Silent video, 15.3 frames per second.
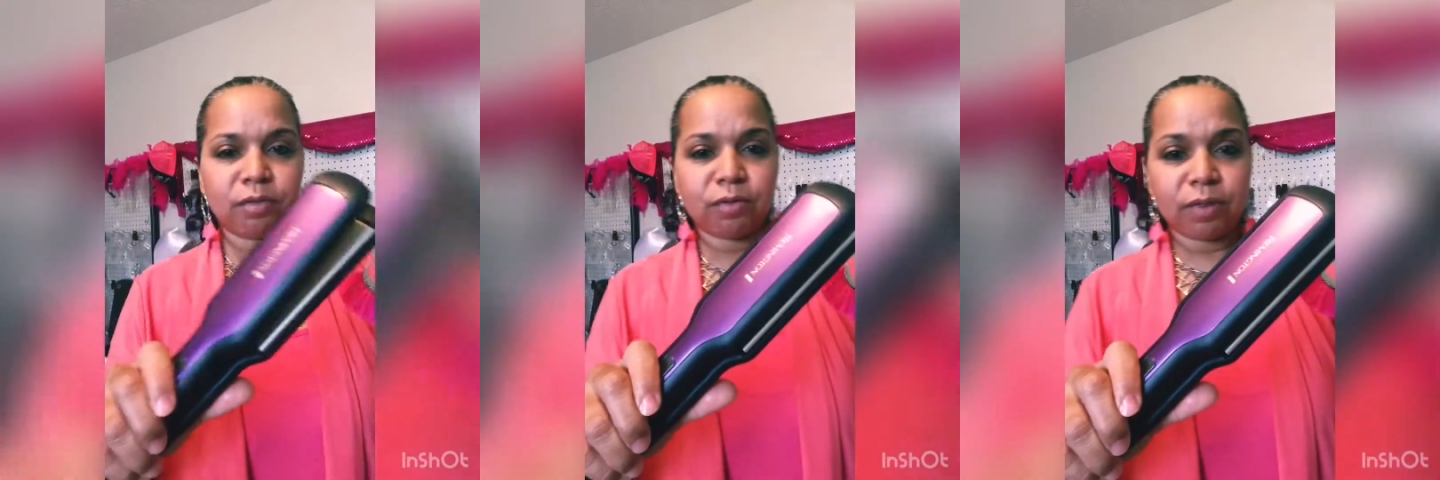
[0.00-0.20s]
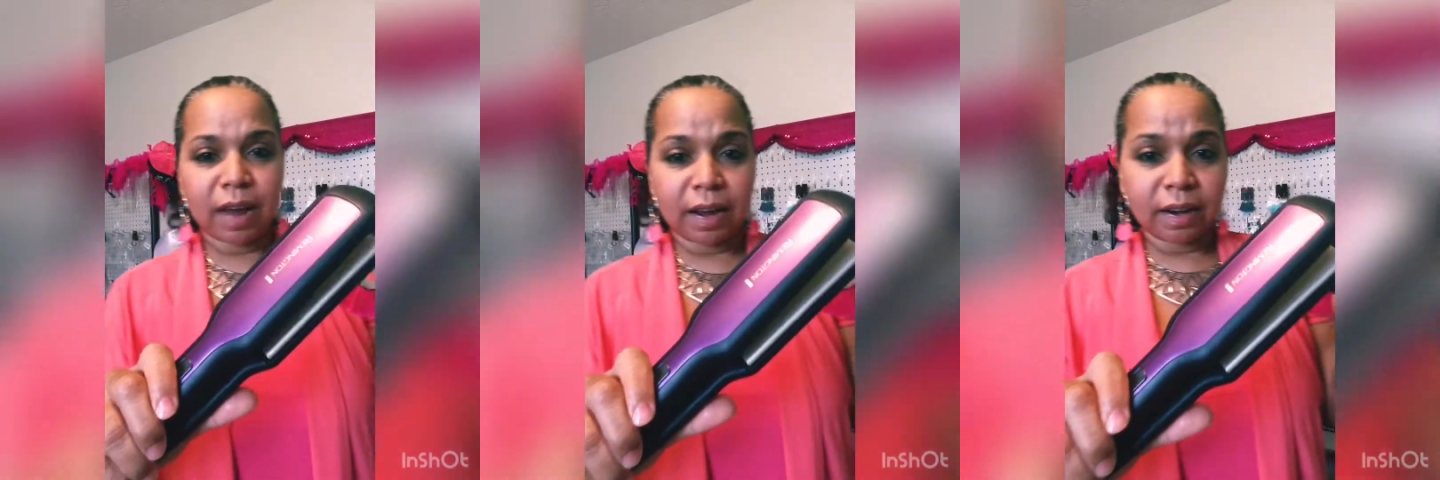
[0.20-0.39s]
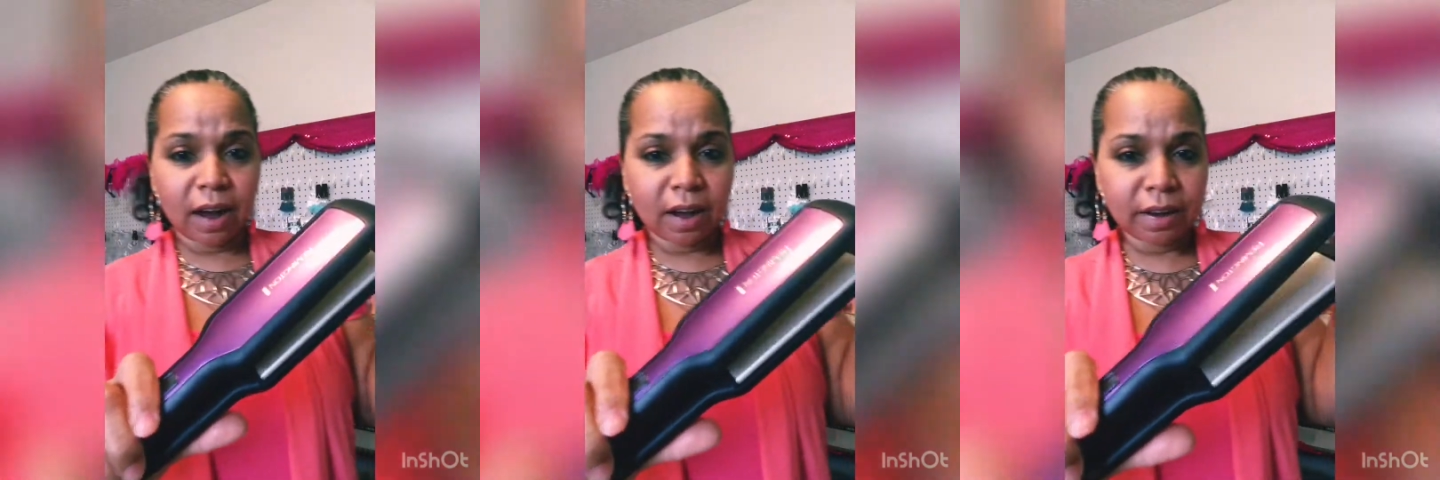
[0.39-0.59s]

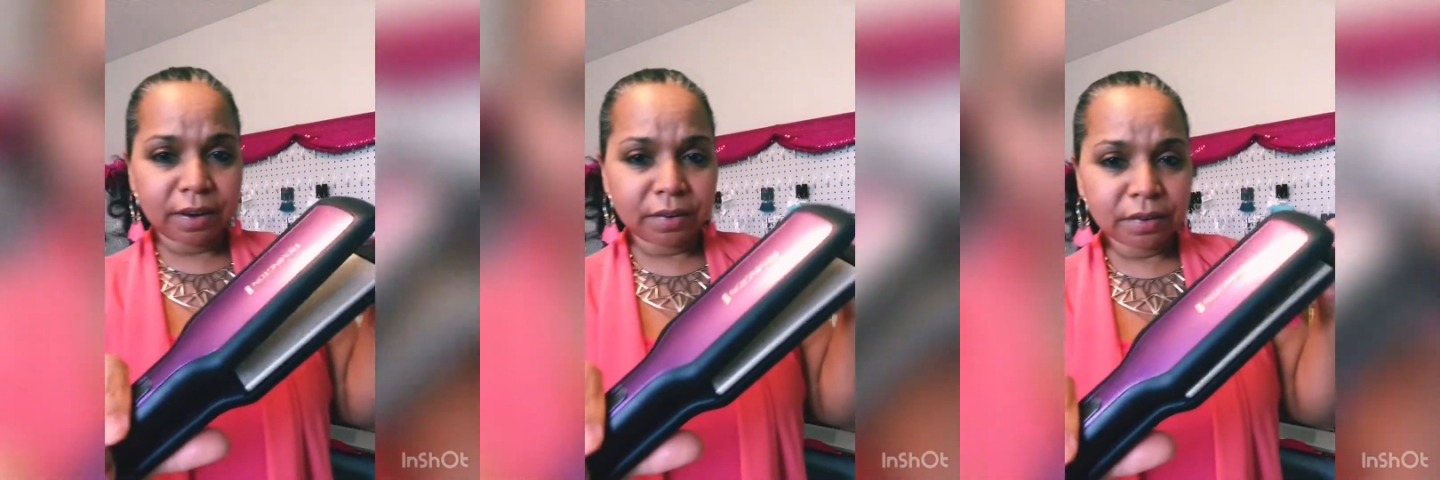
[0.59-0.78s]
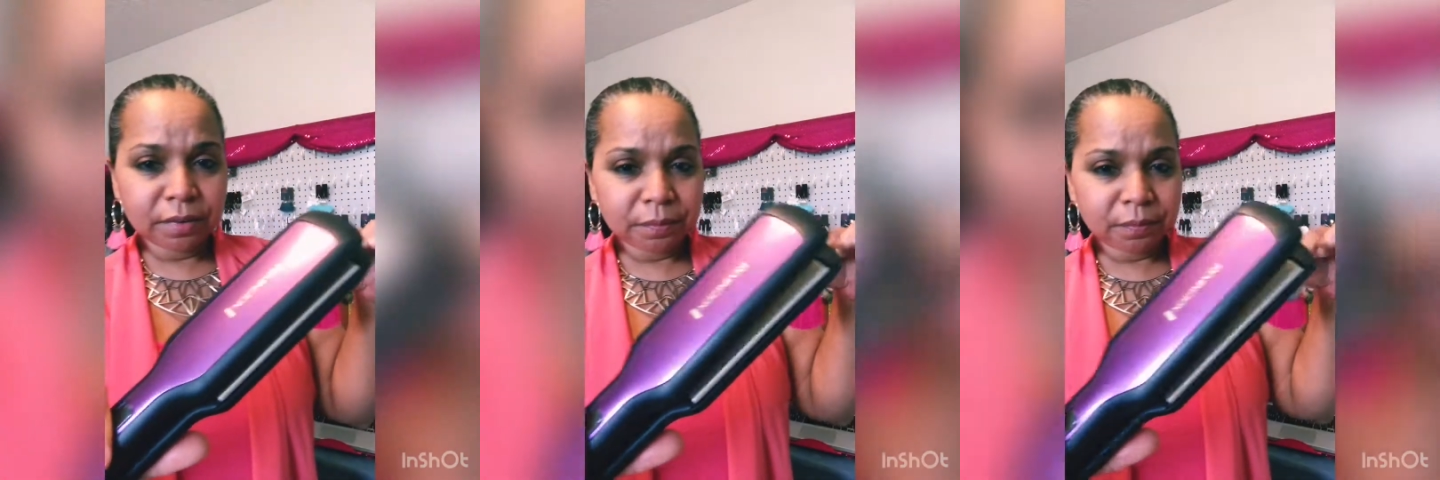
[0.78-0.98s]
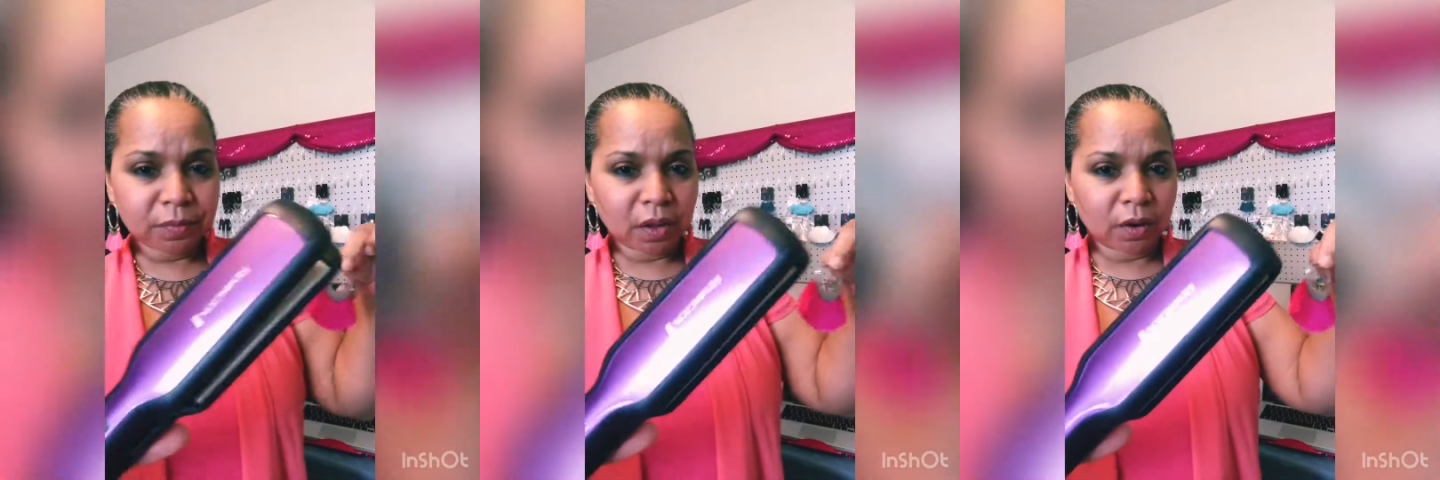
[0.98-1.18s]
flat iron,
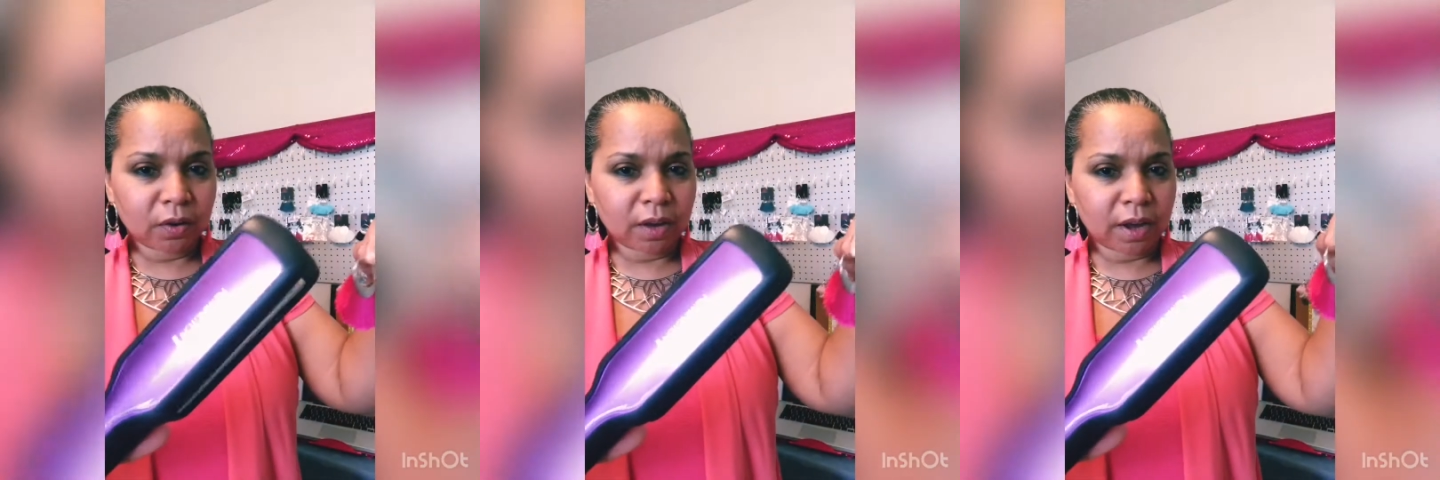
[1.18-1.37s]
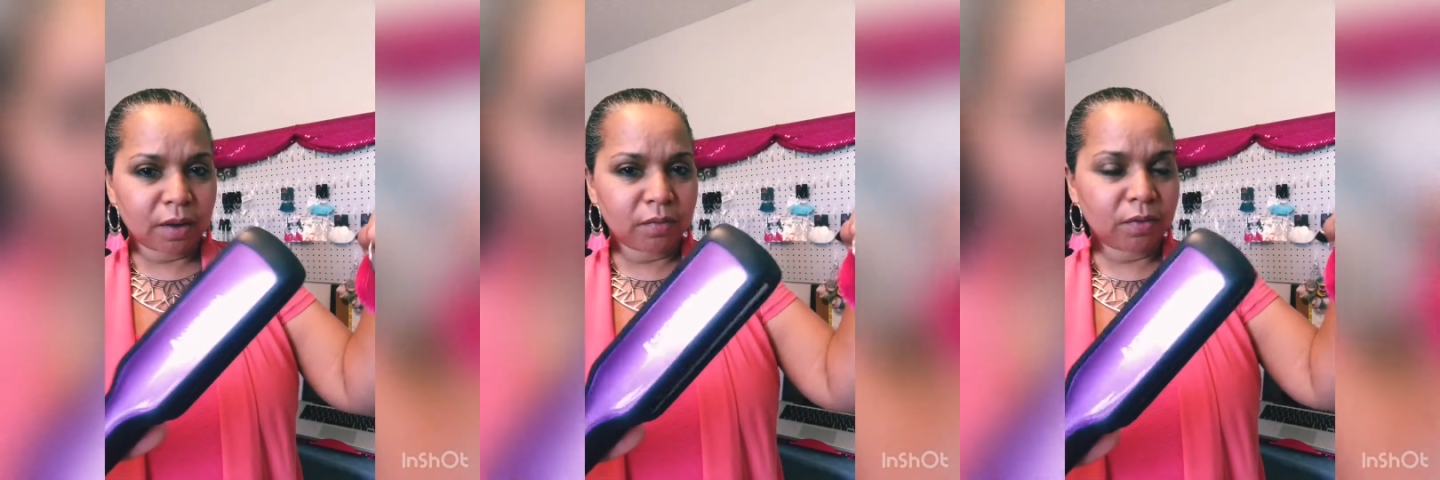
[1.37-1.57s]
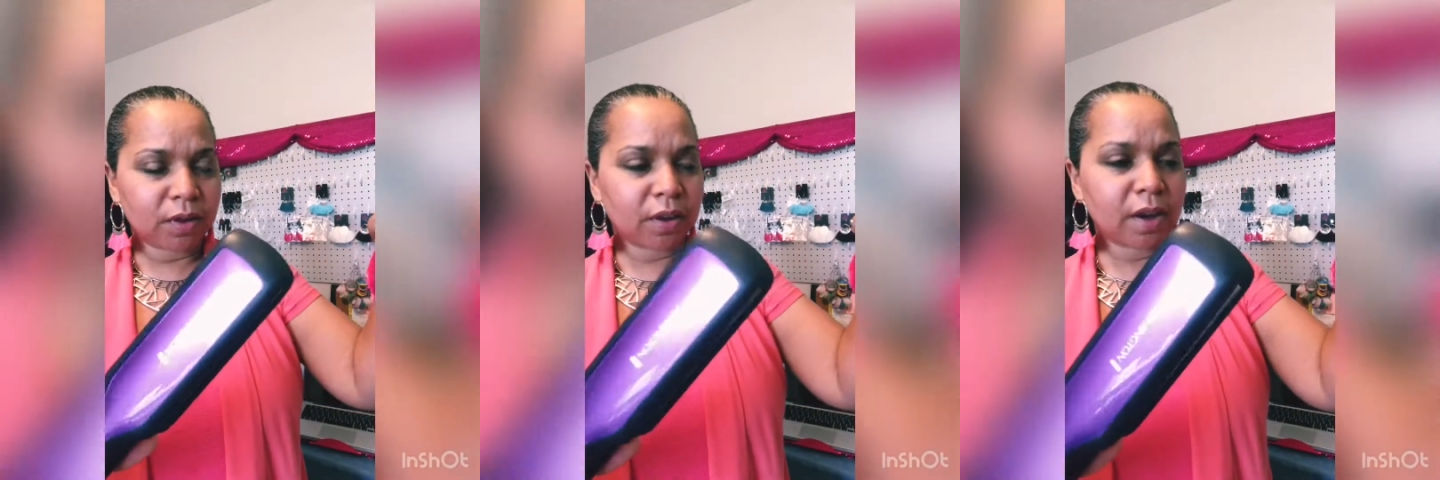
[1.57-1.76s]

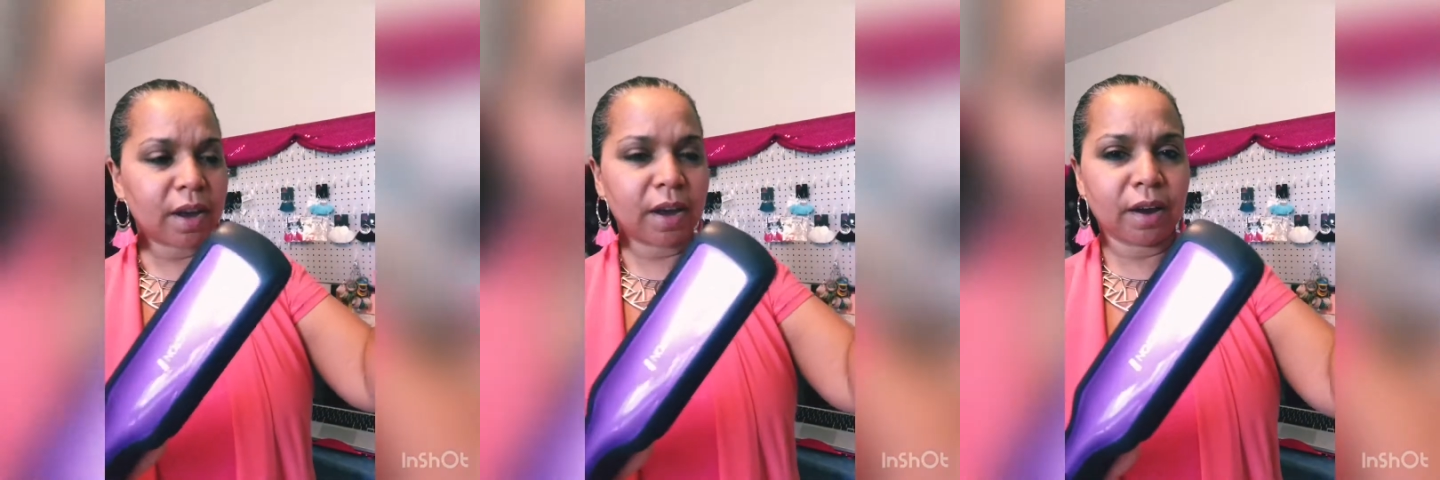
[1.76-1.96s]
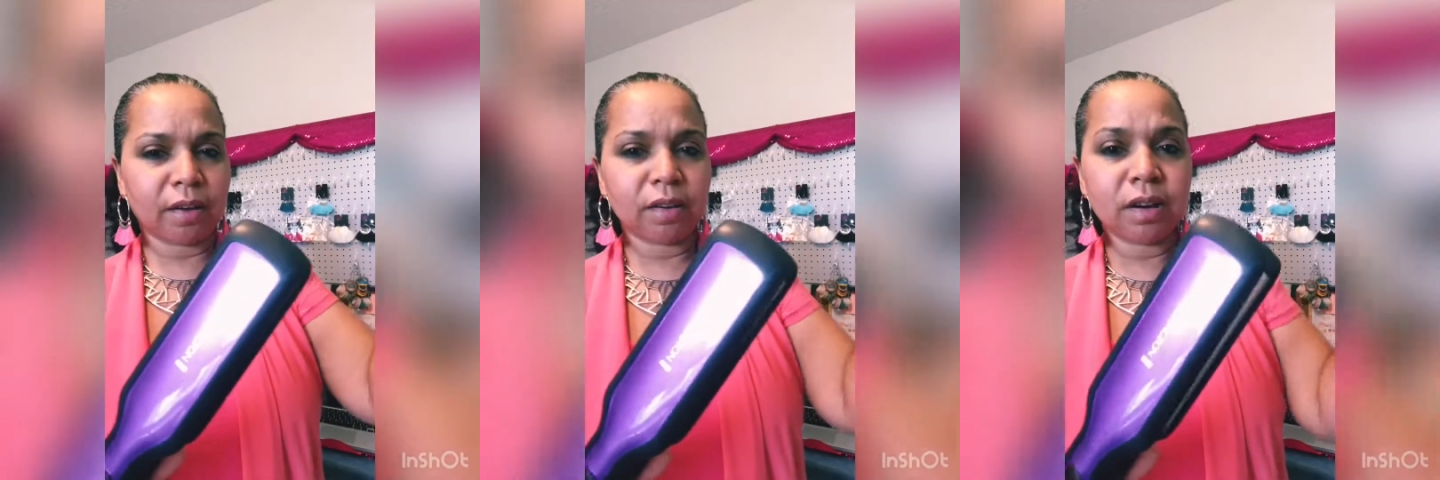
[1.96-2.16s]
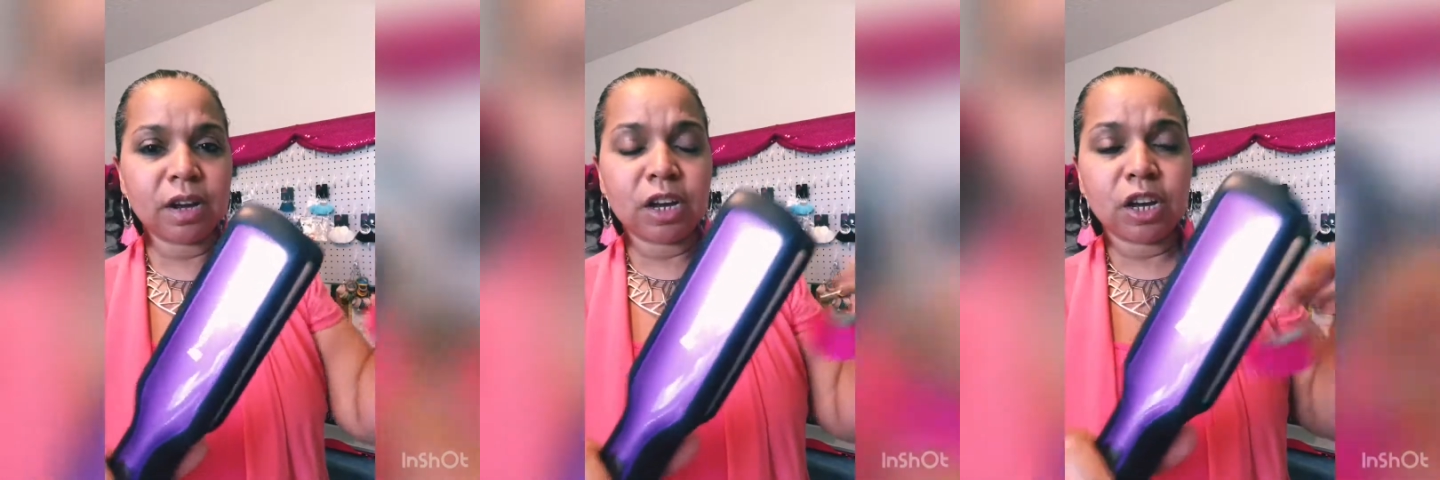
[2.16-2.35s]
okay, for your
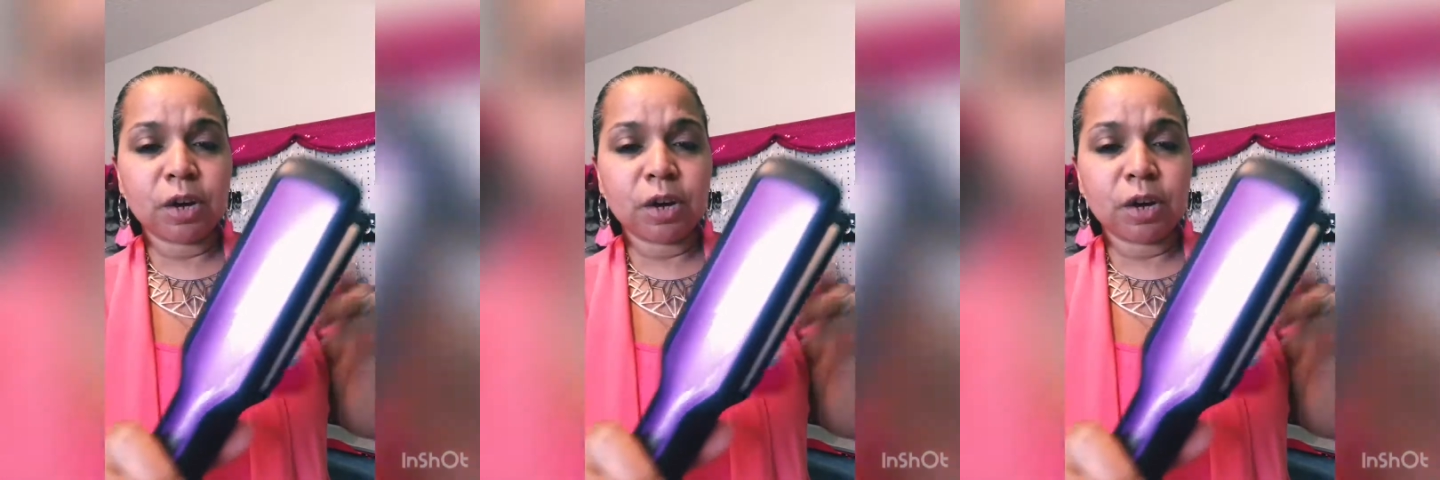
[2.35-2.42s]
hair,